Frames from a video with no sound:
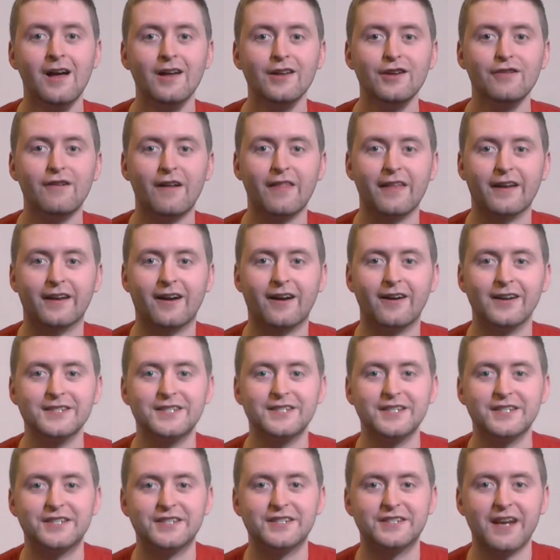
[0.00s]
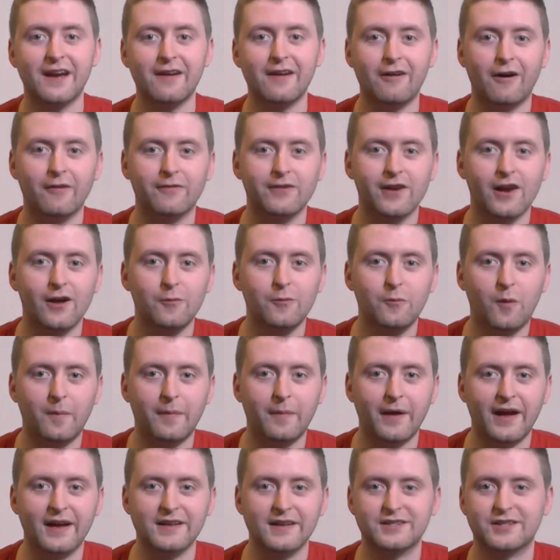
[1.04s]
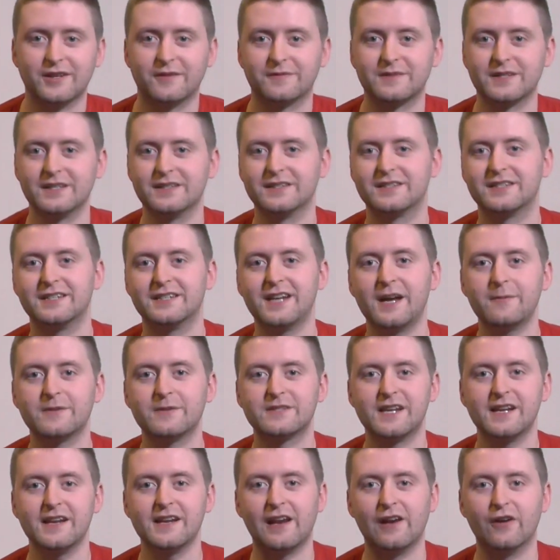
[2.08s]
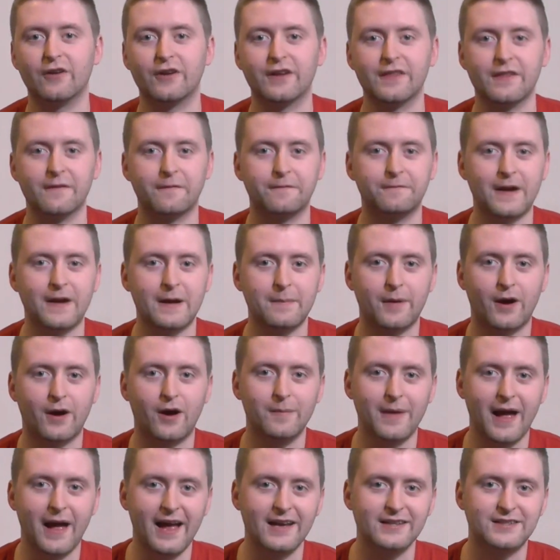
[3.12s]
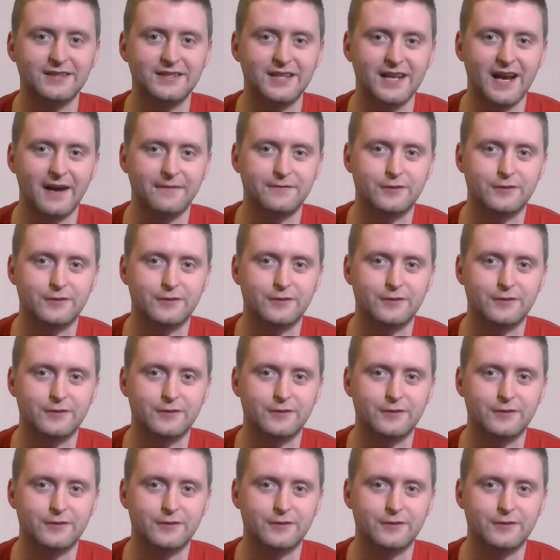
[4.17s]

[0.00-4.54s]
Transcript: You are there guys, this is Dale of Lone Wombat Airsoft, and today we're taking a look at the Fabarm S T